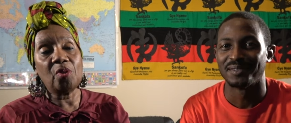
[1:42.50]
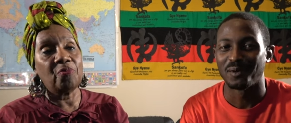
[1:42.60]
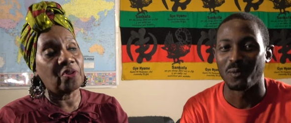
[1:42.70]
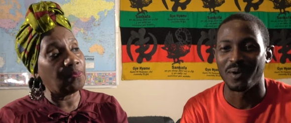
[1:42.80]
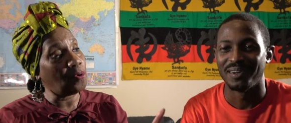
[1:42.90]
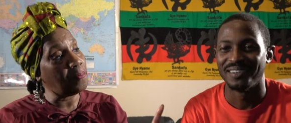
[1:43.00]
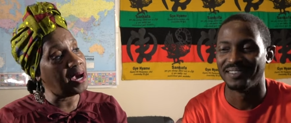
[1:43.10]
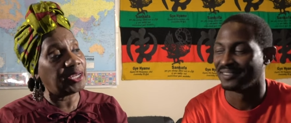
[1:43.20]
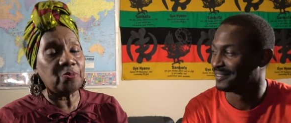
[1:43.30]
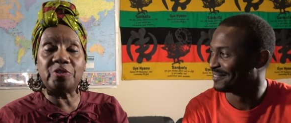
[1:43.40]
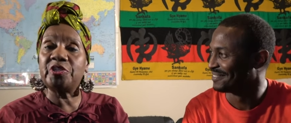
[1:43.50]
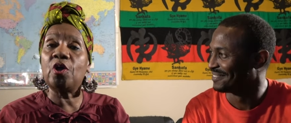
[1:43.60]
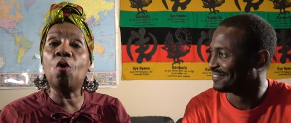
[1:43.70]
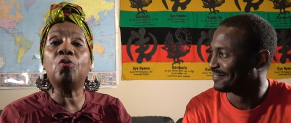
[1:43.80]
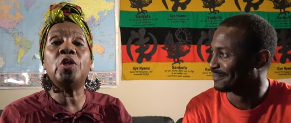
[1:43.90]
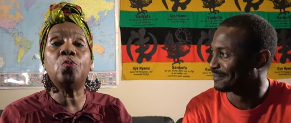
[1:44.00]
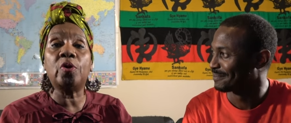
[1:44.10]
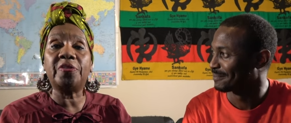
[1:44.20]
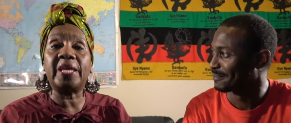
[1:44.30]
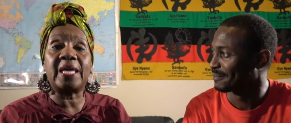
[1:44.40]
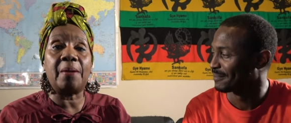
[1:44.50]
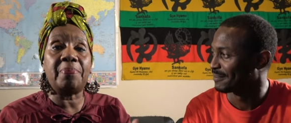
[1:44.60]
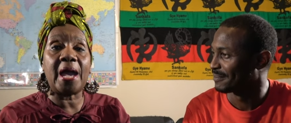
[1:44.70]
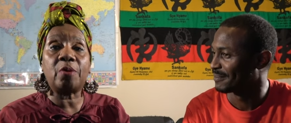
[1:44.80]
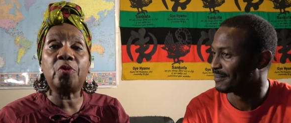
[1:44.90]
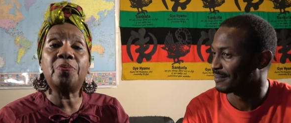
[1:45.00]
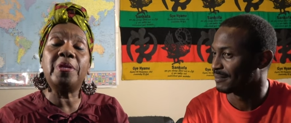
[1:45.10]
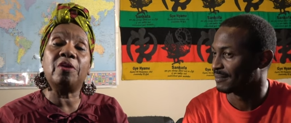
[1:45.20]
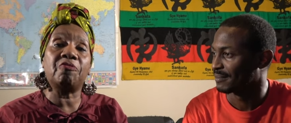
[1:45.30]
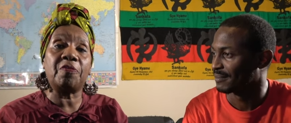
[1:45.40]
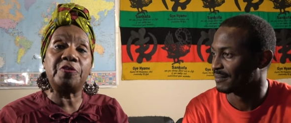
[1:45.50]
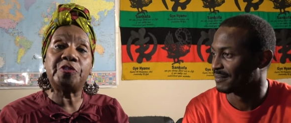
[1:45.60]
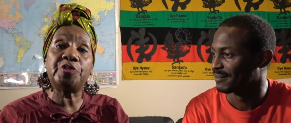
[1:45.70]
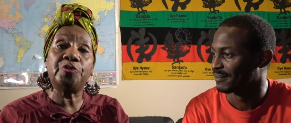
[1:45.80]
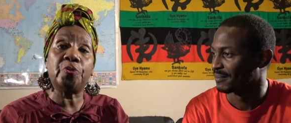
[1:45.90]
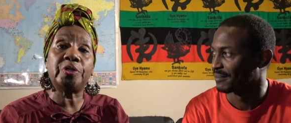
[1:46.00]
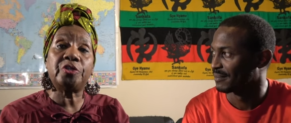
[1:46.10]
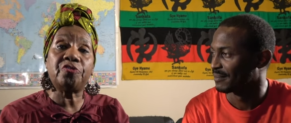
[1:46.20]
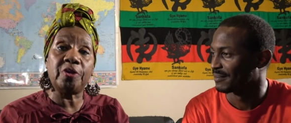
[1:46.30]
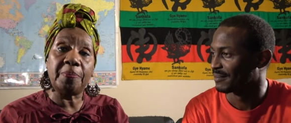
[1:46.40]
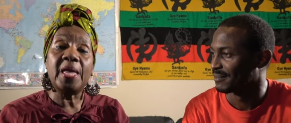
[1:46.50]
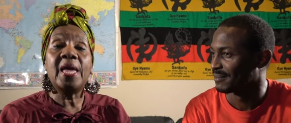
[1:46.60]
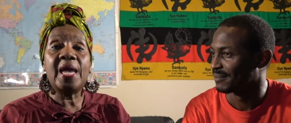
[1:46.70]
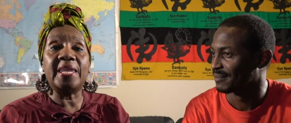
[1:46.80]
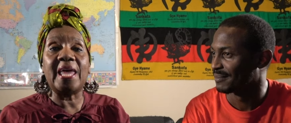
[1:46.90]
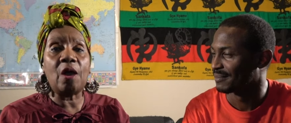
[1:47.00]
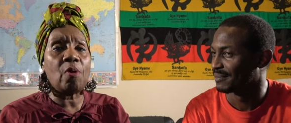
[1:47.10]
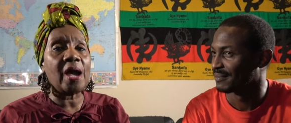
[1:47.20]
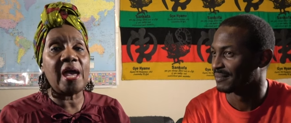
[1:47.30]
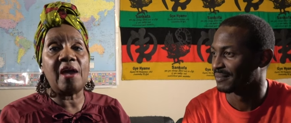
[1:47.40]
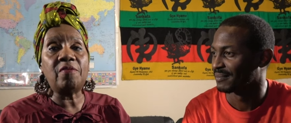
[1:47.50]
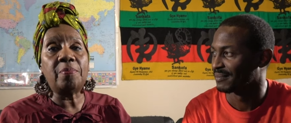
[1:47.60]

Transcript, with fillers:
Speaker 1: Brother Bomani was the only one that got back with me in reference to doing a trip, and now I have